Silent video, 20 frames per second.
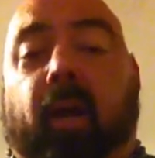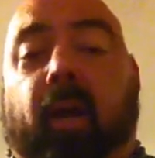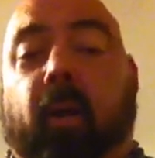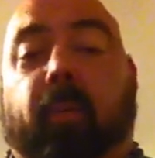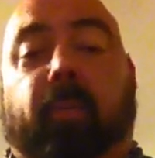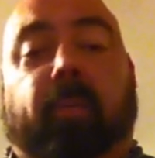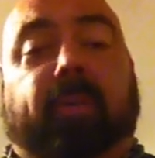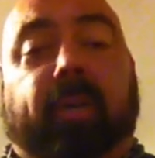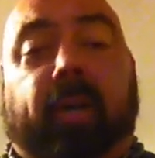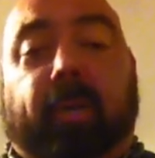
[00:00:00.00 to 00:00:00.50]

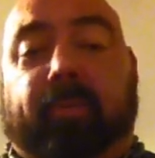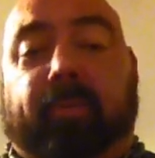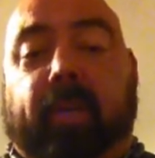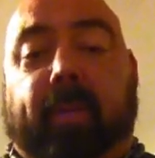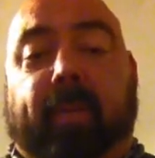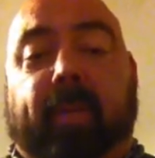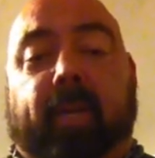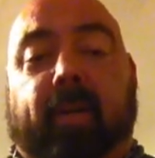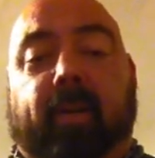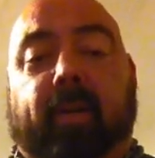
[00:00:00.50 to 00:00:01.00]
Hope this helps
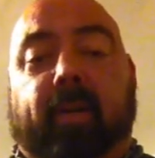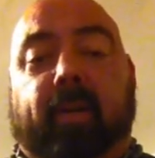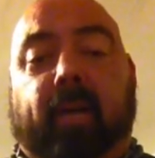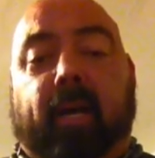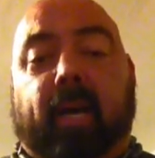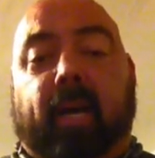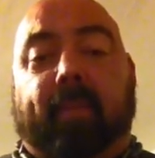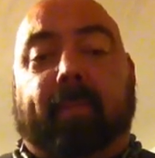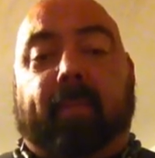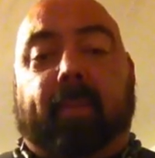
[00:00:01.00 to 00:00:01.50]
some of you.
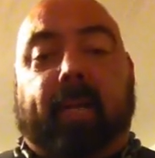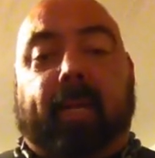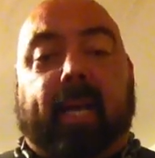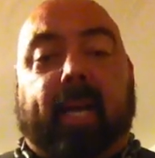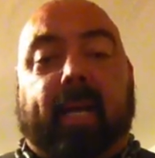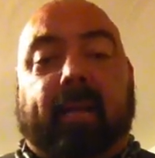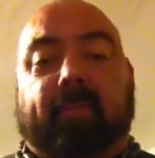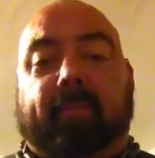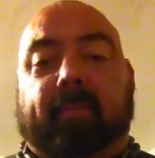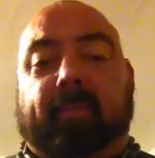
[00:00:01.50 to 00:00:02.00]

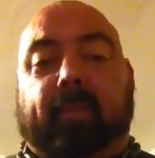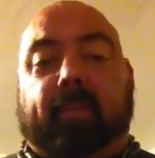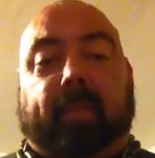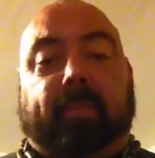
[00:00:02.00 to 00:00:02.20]
Again,